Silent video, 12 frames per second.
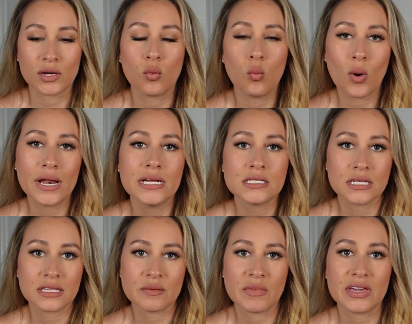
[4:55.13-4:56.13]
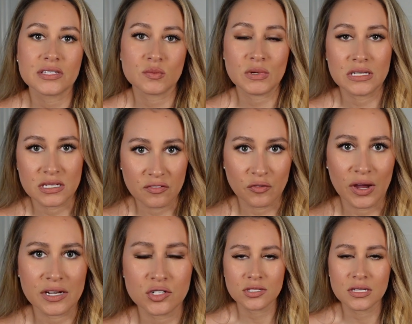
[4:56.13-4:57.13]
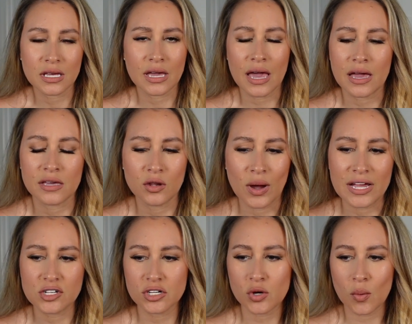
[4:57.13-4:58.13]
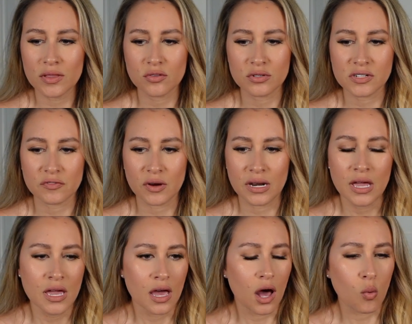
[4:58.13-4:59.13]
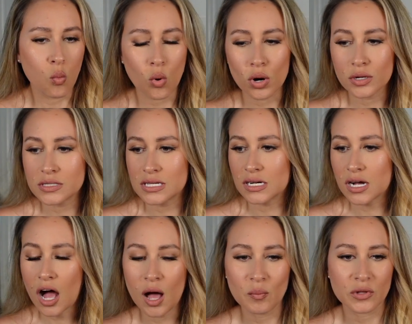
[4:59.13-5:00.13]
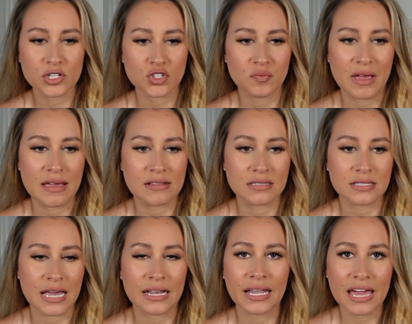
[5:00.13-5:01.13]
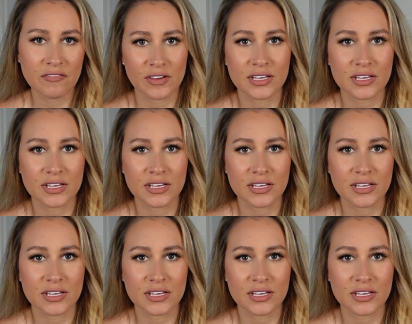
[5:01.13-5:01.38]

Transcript: like, what is it that makes me different, just you know, as you're going through different awards and accomplishments and life